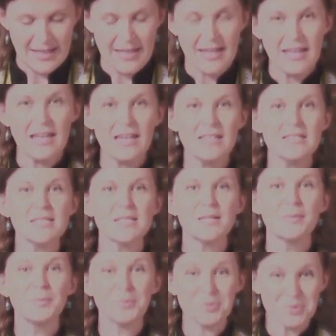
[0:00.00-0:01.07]
It's
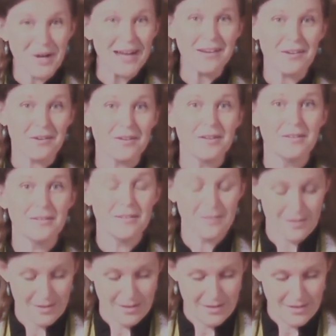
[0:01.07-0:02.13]
prayer.
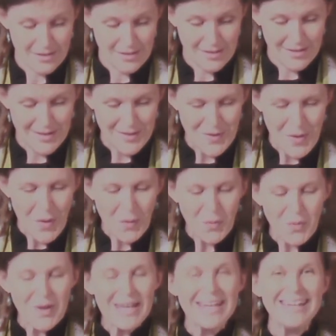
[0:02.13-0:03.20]

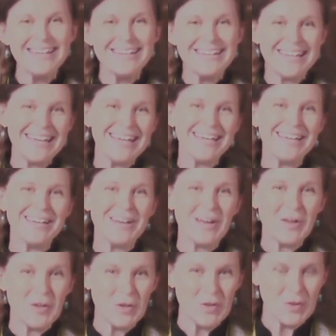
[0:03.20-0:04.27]
We
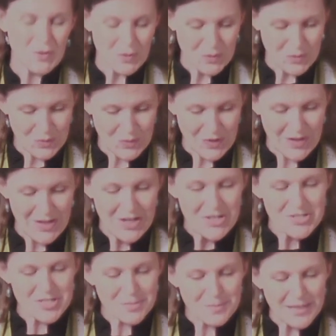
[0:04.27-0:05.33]
need you
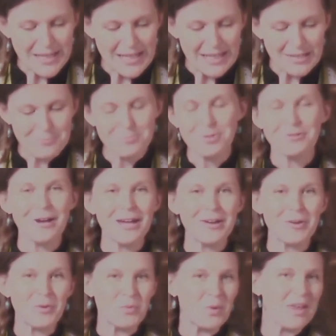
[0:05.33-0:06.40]
to be in
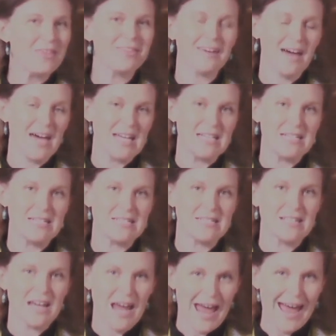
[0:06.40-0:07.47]
prayer with us
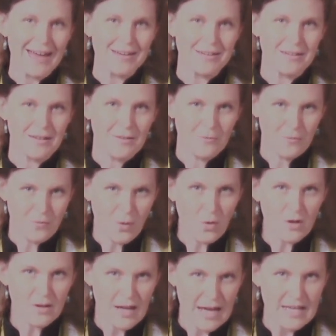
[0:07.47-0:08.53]
and
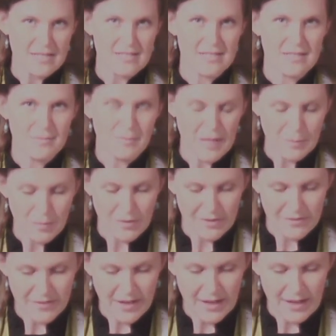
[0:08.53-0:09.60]
for us, people
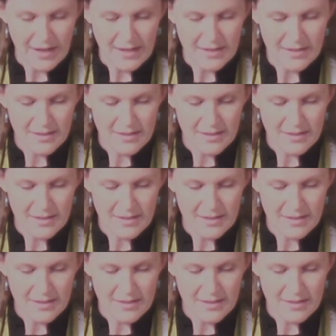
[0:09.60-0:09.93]
of God.